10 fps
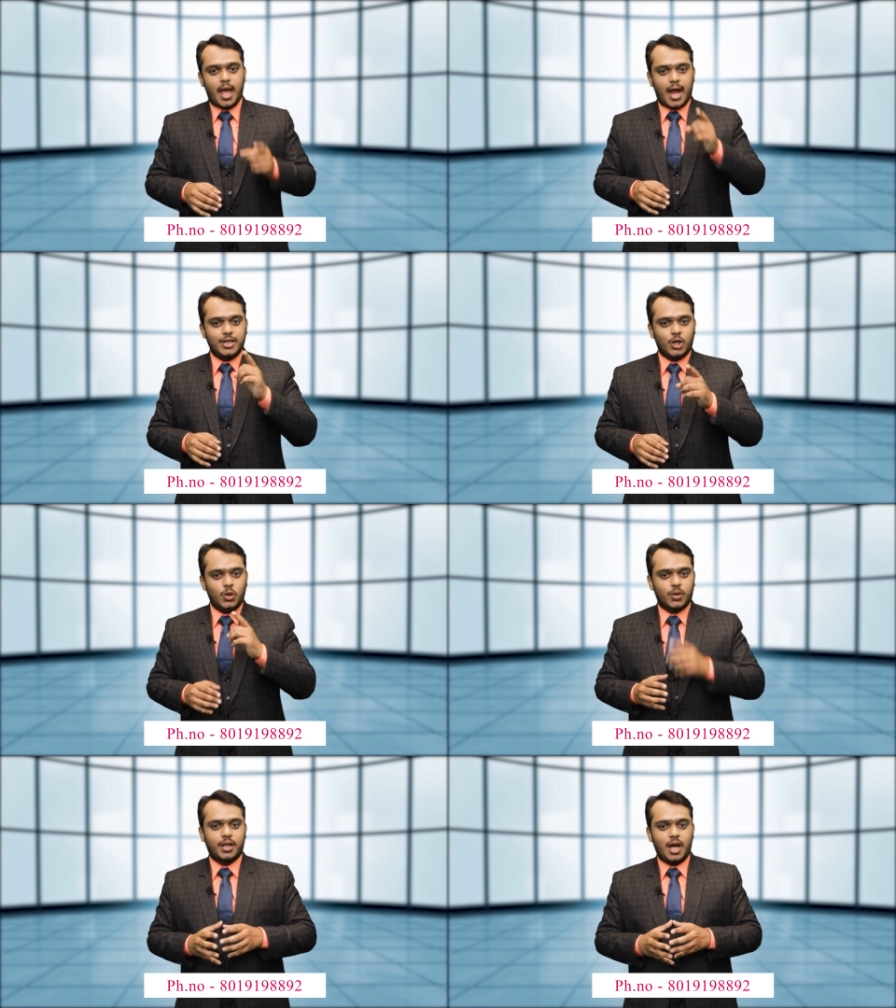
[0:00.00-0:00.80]
and you're
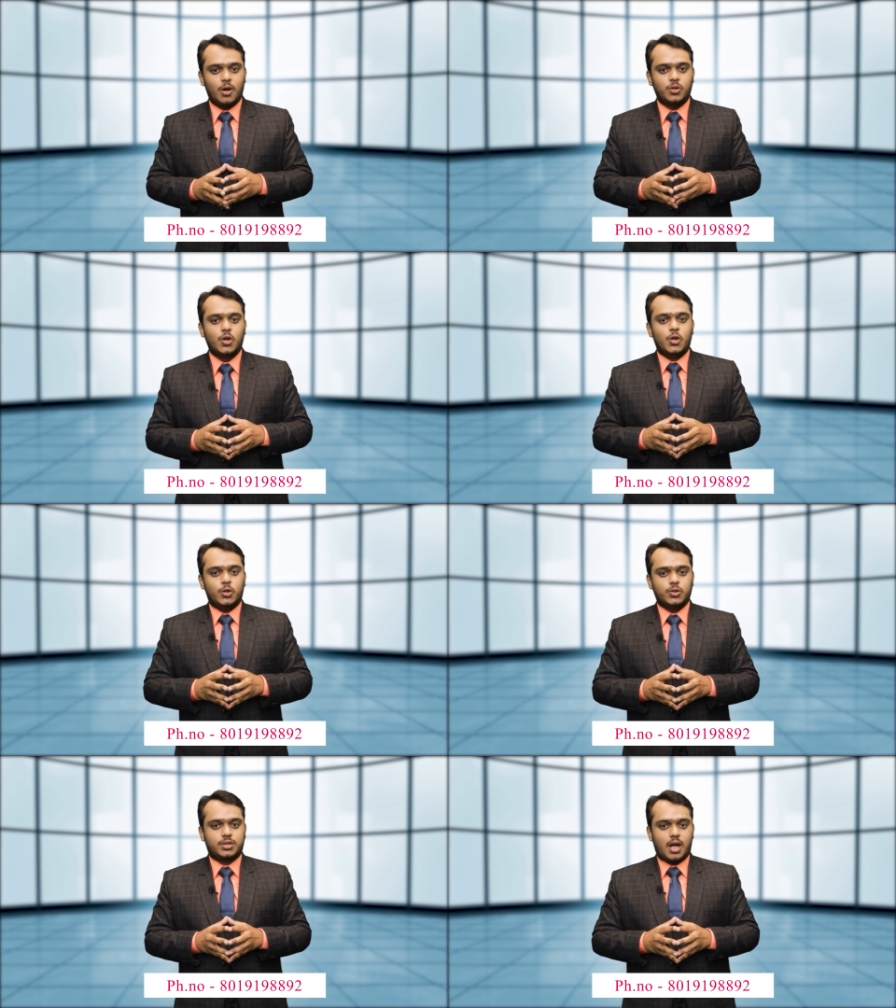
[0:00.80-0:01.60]
looking
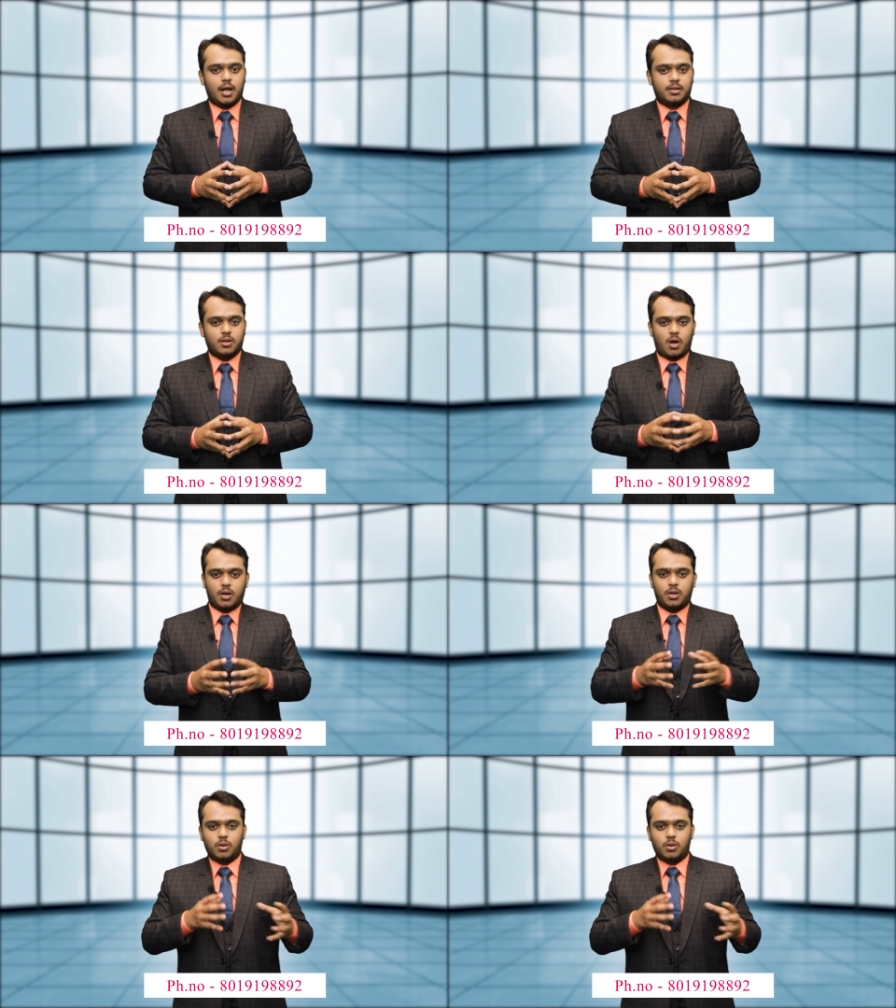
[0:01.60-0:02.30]
out to start or